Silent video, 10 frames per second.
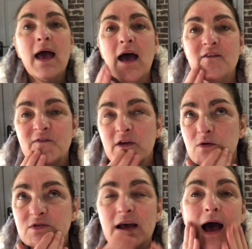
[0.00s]
It
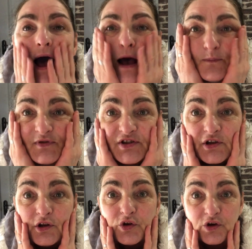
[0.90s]
feels
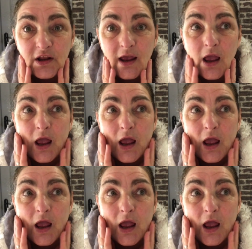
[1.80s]
absolutely